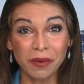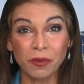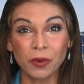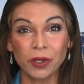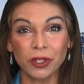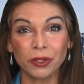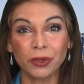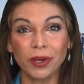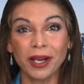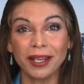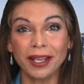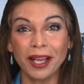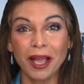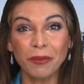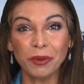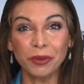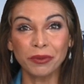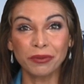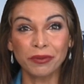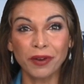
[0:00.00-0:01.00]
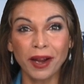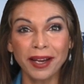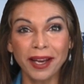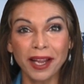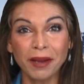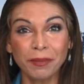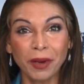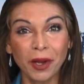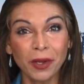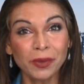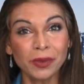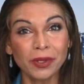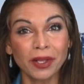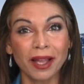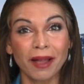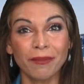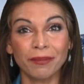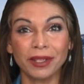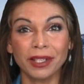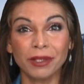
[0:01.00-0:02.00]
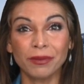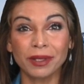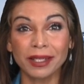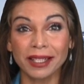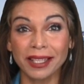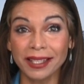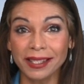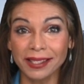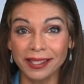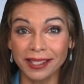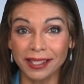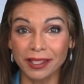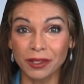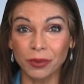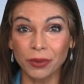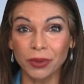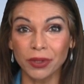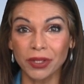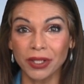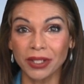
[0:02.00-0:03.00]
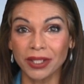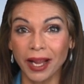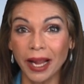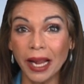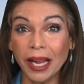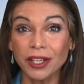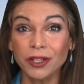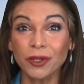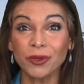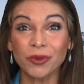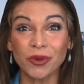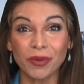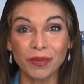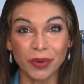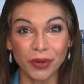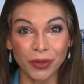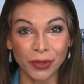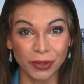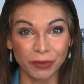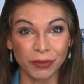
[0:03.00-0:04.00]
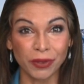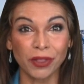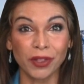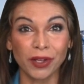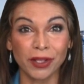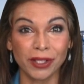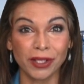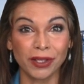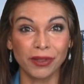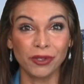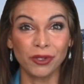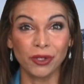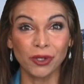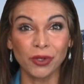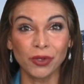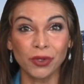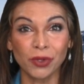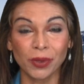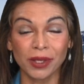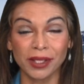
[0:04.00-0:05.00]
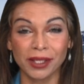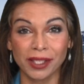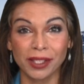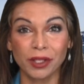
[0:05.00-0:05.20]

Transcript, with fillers: were trading up on Friday post the company released its audited annual report for thirtieth June twenty